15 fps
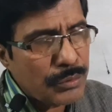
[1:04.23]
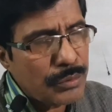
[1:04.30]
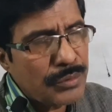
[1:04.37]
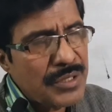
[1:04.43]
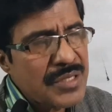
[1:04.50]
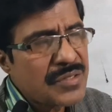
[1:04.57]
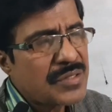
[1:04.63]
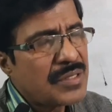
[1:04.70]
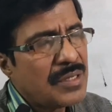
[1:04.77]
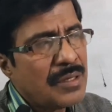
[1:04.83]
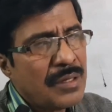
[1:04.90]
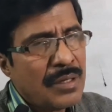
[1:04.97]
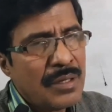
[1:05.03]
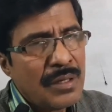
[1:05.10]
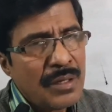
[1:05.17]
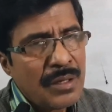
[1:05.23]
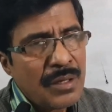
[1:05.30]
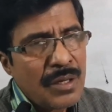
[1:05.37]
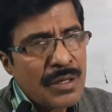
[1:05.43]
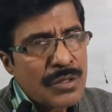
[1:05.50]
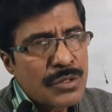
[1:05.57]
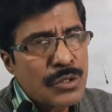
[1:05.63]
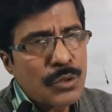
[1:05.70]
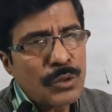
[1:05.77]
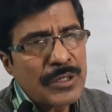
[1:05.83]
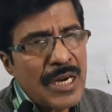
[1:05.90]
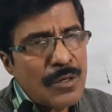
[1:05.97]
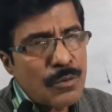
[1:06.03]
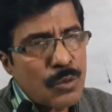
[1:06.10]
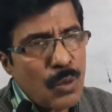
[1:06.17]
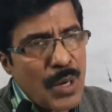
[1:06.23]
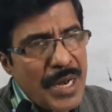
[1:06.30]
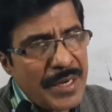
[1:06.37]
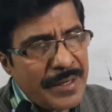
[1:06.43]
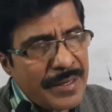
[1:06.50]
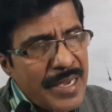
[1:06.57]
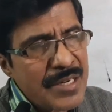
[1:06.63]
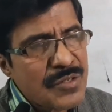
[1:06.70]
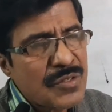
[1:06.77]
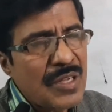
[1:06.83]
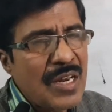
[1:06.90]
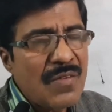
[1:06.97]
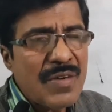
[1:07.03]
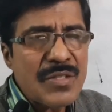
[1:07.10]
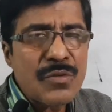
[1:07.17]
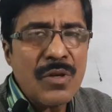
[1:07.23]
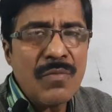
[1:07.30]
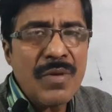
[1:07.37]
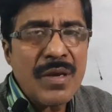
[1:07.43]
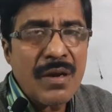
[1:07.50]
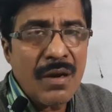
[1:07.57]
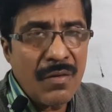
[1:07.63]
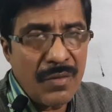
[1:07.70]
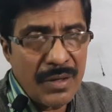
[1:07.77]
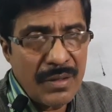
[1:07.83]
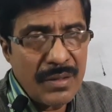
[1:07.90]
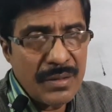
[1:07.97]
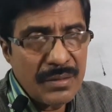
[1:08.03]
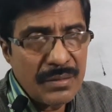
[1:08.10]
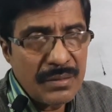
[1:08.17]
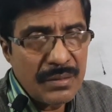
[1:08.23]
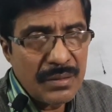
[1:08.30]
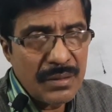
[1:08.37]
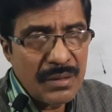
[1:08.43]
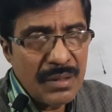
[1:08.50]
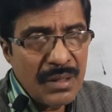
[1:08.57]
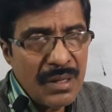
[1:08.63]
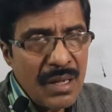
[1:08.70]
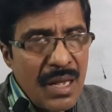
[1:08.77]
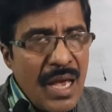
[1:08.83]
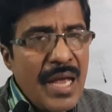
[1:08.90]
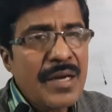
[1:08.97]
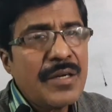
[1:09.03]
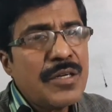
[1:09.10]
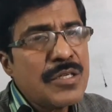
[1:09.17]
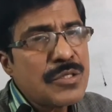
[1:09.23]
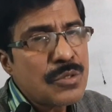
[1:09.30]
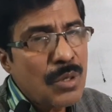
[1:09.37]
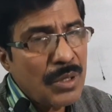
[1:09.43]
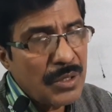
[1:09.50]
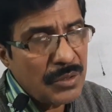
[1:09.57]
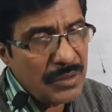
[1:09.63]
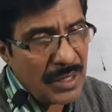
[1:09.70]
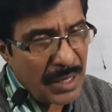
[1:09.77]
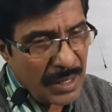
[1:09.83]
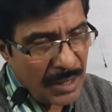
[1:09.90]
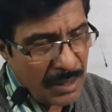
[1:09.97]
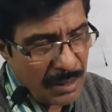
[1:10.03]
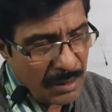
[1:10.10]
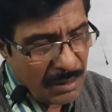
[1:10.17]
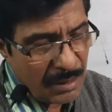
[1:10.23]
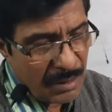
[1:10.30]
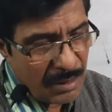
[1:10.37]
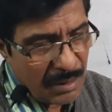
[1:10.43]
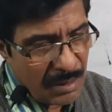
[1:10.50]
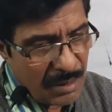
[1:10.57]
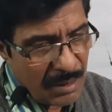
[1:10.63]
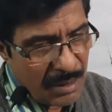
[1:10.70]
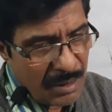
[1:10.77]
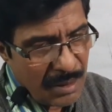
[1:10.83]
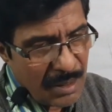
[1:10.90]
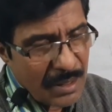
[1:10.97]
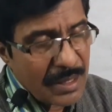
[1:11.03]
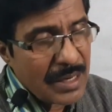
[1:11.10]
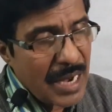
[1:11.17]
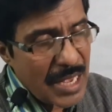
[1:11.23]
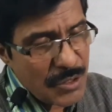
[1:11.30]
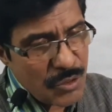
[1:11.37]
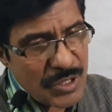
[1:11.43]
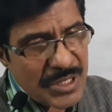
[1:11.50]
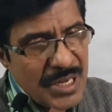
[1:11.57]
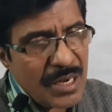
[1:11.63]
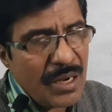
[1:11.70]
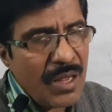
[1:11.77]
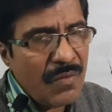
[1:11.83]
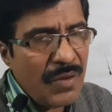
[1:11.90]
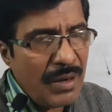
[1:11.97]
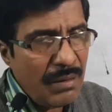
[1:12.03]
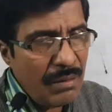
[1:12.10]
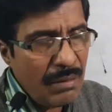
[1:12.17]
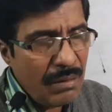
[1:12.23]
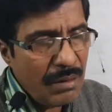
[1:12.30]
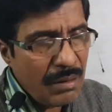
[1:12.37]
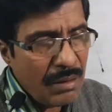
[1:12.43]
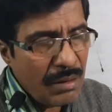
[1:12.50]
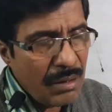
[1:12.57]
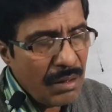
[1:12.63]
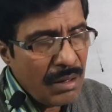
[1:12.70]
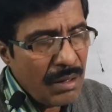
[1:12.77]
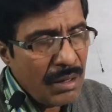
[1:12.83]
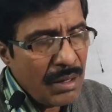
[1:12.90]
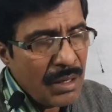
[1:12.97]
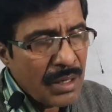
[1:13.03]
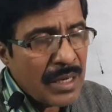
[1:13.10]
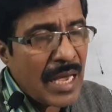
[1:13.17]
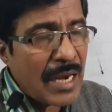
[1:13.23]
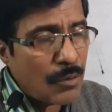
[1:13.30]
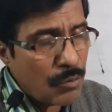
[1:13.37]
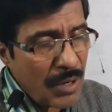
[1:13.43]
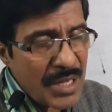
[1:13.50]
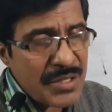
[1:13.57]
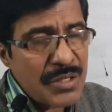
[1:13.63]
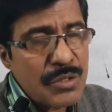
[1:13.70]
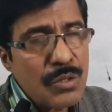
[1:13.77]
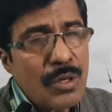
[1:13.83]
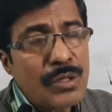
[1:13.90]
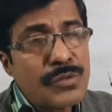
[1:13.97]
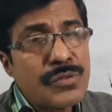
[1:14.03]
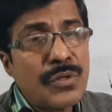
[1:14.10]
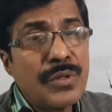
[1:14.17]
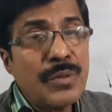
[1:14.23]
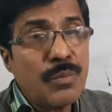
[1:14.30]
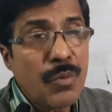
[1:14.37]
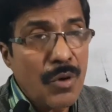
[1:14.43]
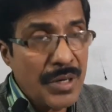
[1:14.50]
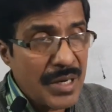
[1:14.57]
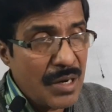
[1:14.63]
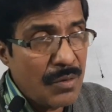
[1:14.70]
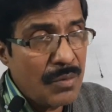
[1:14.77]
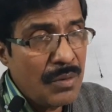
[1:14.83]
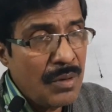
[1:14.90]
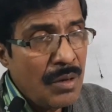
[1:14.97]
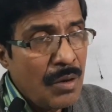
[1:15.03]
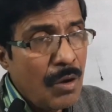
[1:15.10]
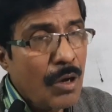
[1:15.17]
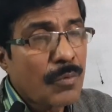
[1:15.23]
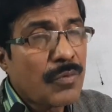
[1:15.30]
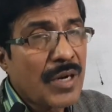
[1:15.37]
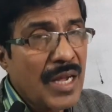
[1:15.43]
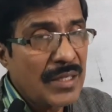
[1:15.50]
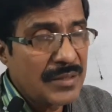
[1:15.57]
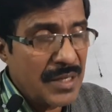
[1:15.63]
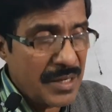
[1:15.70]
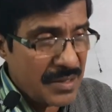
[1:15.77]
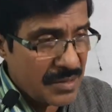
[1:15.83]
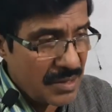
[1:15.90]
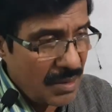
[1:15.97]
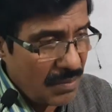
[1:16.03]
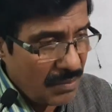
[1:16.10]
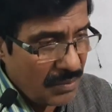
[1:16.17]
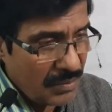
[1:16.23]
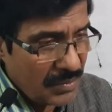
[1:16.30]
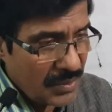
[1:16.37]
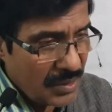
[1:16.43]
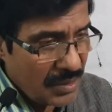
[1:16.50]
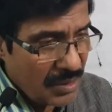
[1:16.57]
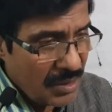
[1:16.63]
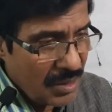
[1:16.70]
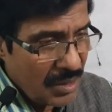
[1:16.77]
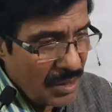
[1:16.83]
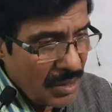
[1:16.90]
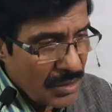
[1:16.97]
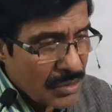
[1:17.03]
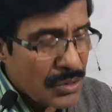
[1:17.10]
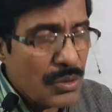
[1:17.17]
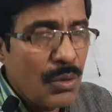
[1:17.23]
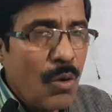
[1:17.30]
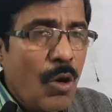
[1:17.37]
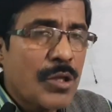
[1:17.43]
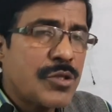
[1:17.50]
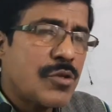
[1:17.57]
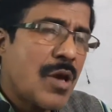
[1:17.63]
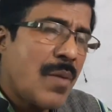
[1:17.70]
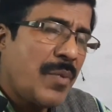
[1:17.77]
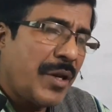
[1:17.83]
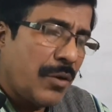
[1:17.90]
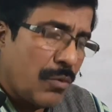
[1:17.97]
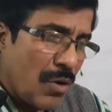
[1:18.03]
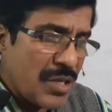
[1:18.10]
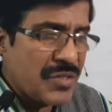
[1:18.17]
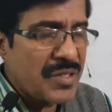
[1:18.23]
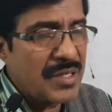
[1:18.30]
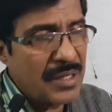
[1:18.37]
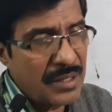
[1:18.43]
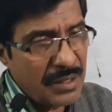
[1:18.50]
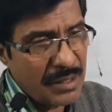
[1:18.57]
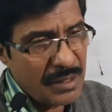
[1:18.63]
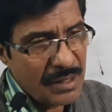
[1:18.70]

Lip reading: through this, so that entire syllabus will be covered, and it is in the graduation level. Calculus is also important or for other exam. So also I am requesting,